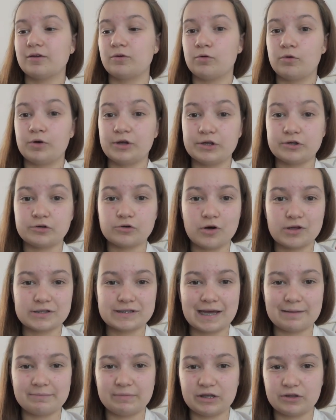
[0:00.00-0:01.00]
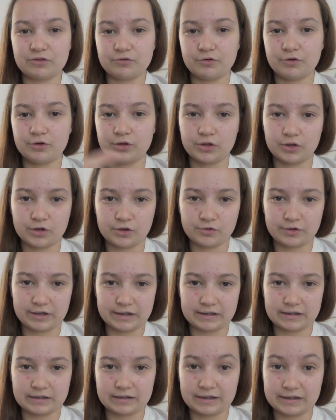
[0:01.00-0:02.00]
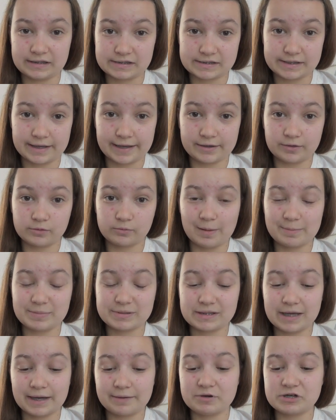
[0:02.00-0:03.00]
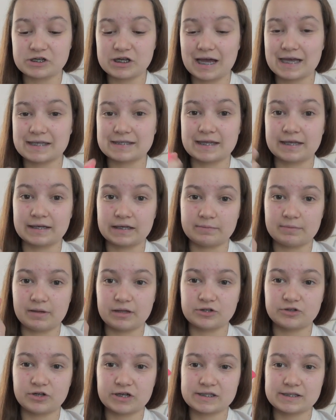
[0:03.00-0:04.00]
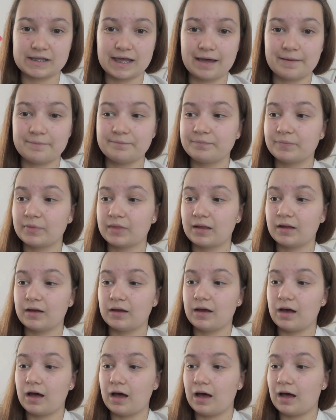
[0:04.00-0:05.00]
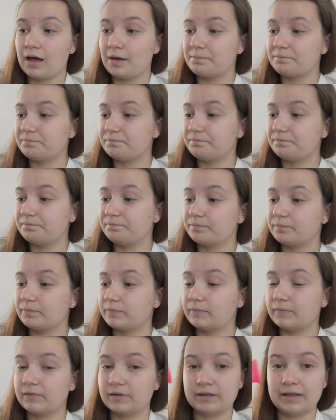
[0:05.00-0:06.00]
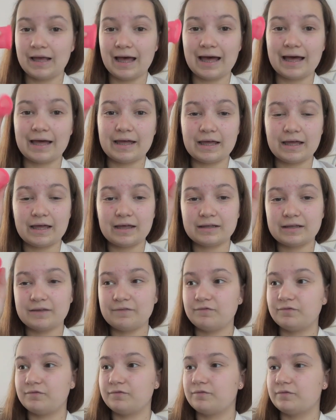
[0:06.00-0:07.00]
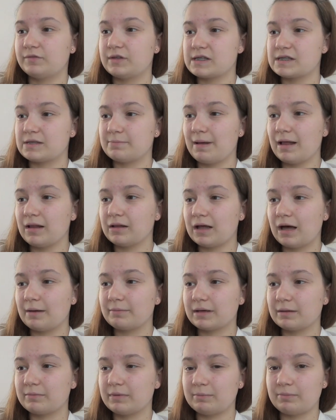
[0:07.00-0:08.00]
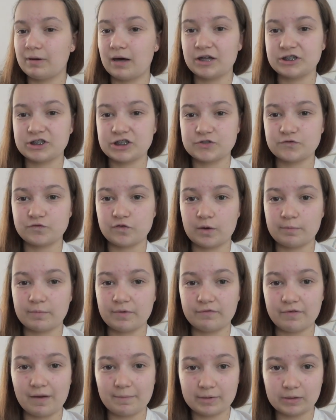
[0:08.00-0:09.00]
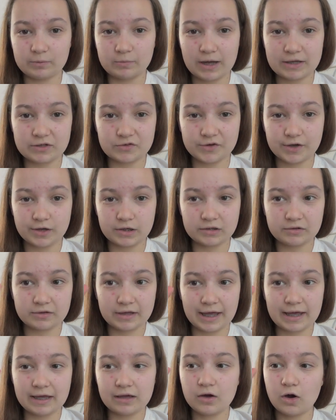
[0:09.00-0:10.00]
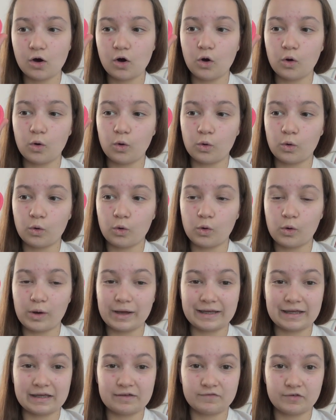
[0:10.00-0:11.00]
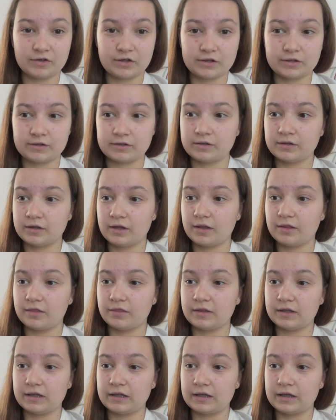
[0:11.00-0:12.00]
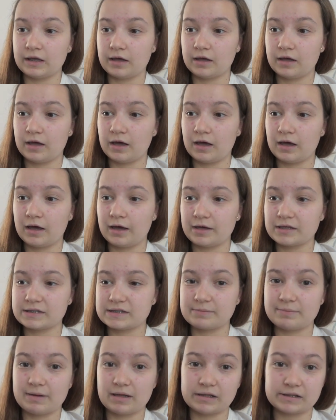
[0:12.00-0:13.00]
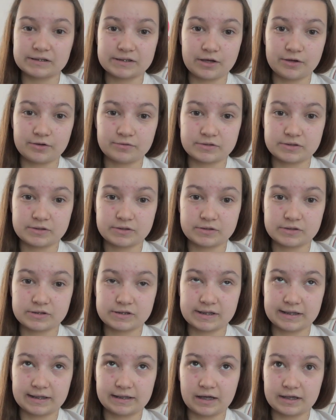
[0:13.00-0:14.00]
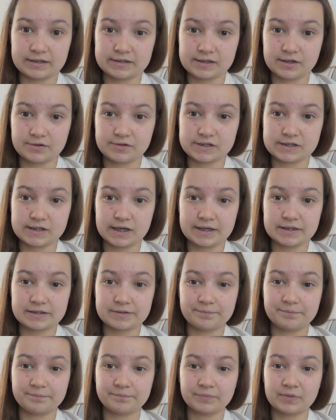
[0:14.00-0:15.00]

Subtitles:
or you can contact me through the Green Clean Cycle website, which has an email address there. Yeah, if the Sabel cup can be purchased from femininewear.co.uk, or even the Sabel's own, Sea Lion's own site.